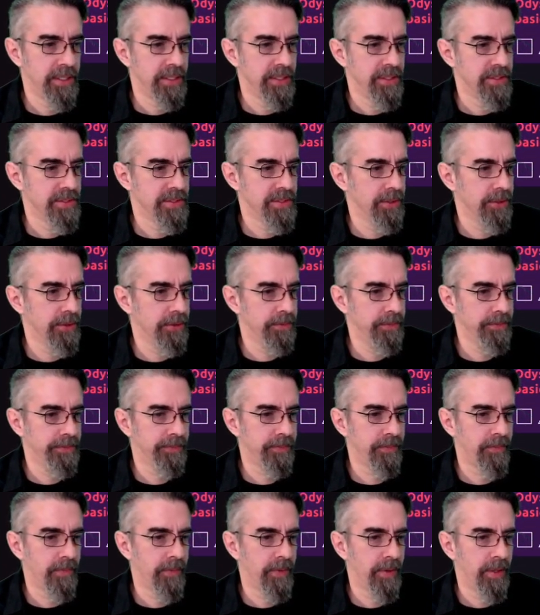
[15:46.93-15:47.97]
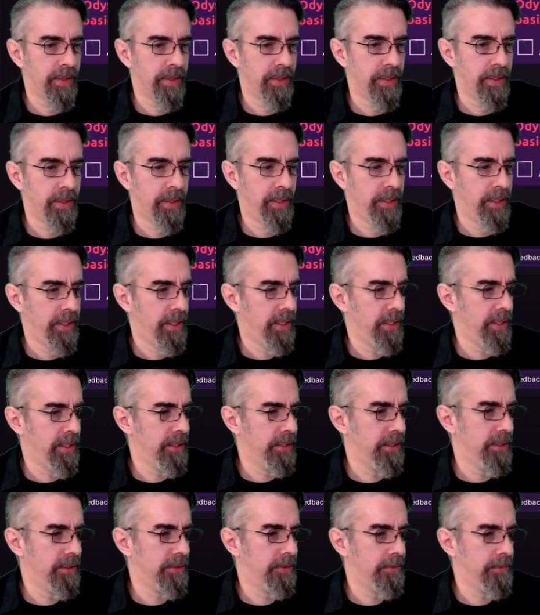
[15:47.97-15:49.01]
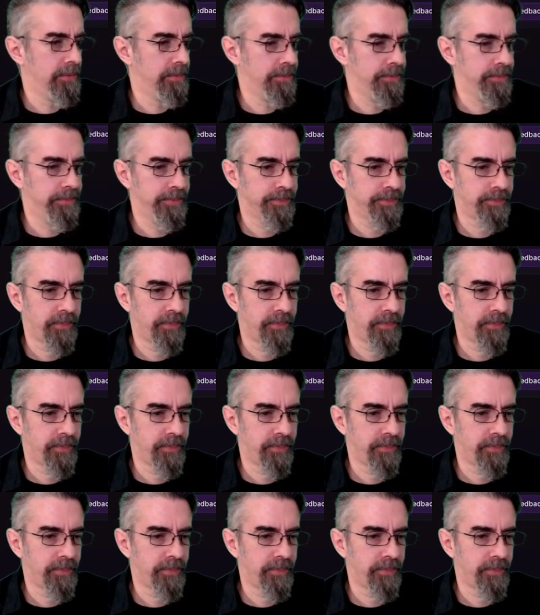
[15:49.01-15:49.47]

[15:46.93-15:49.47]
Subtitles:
So, and